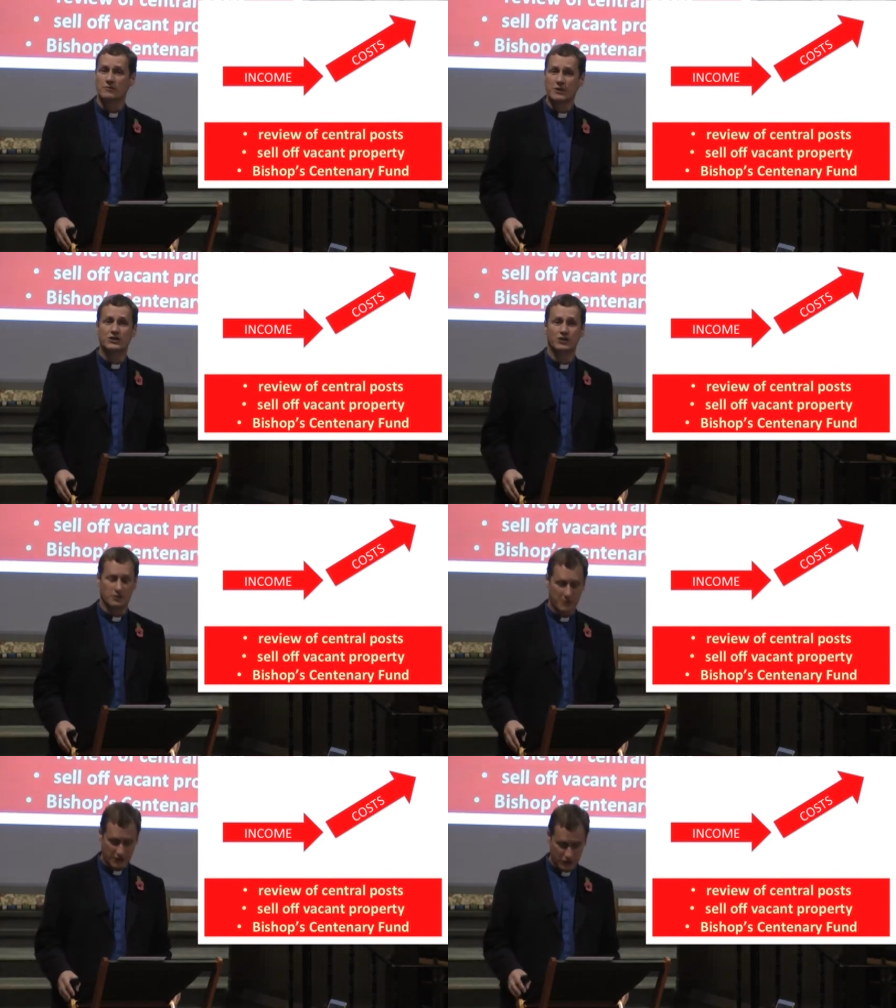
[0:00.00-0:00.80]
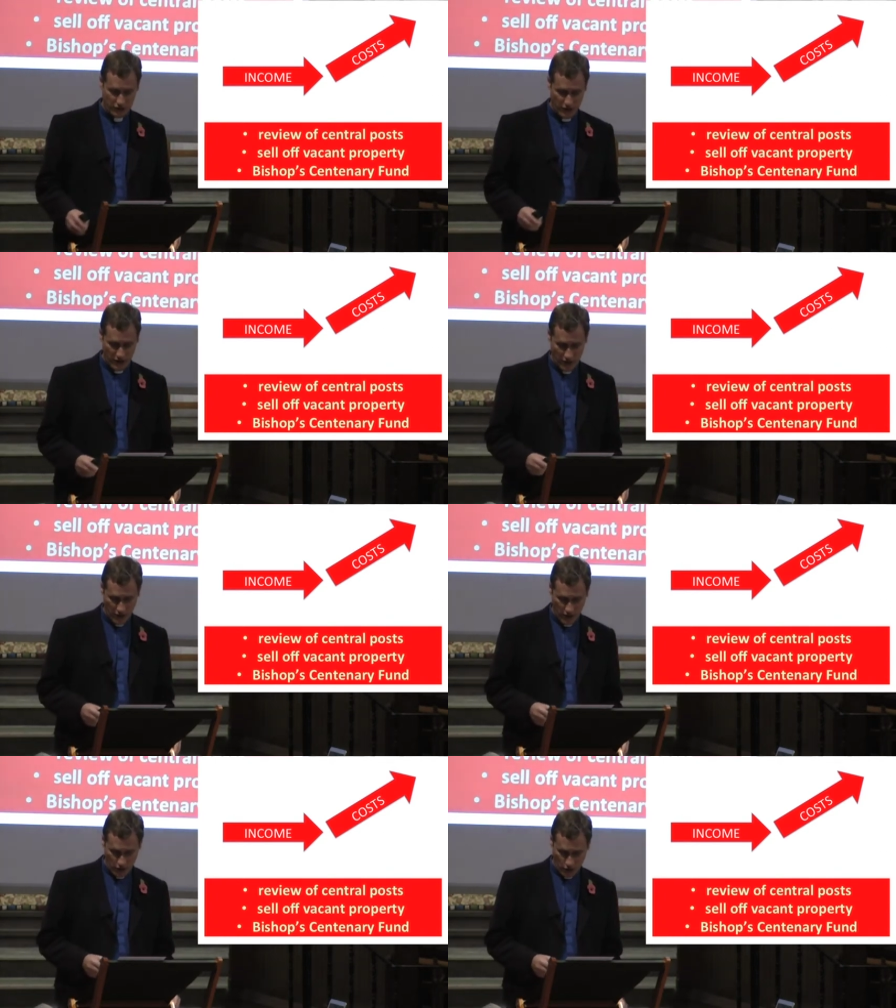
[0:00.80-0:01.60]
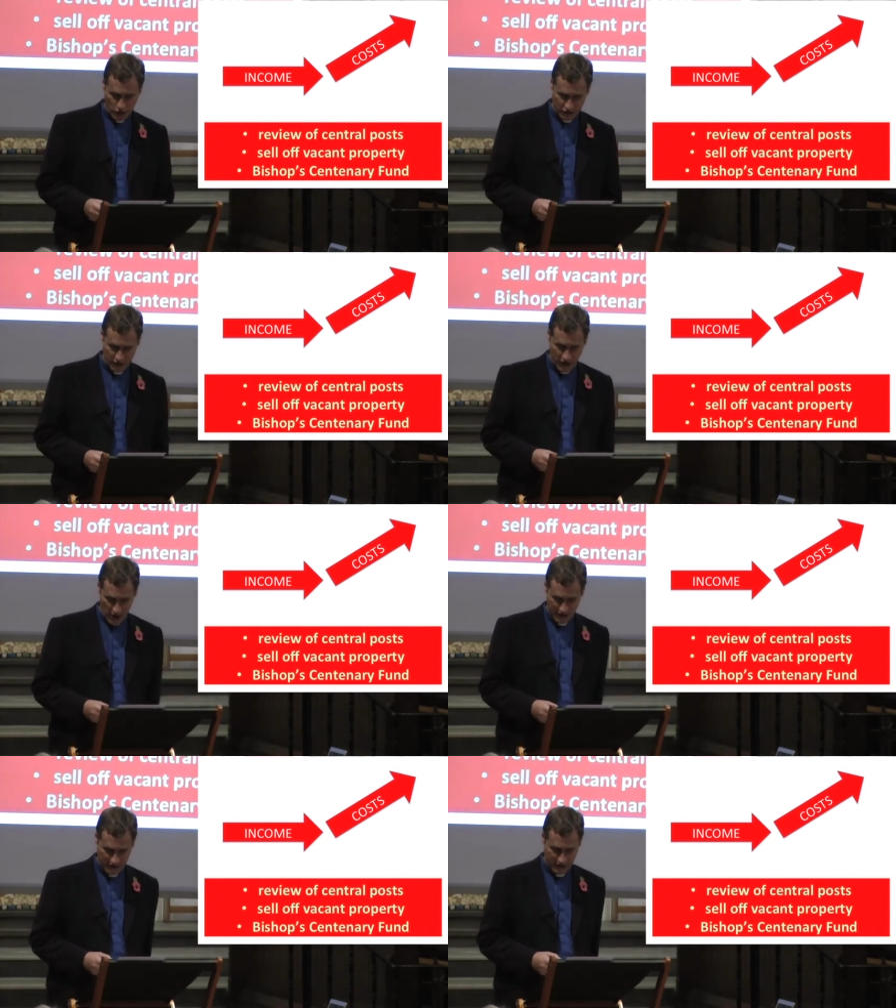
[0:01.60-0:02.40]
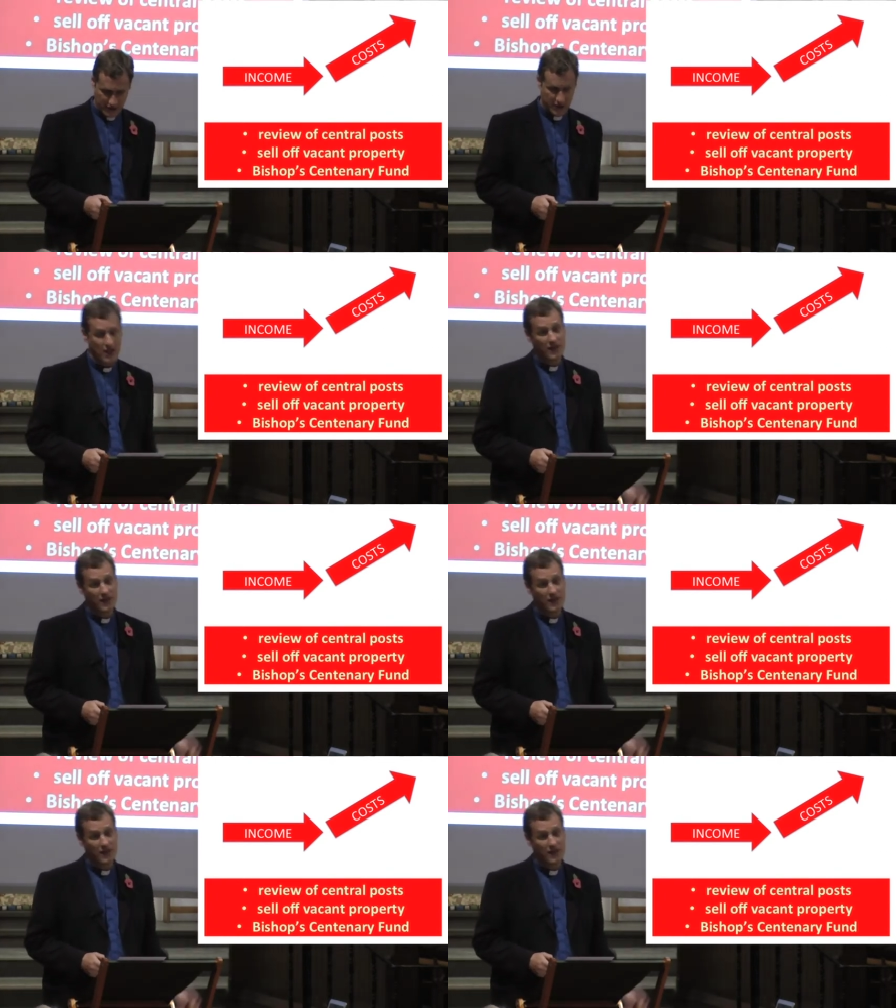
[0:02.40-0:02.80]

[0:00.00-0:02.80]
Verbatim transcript: mission and ministry across the diocese.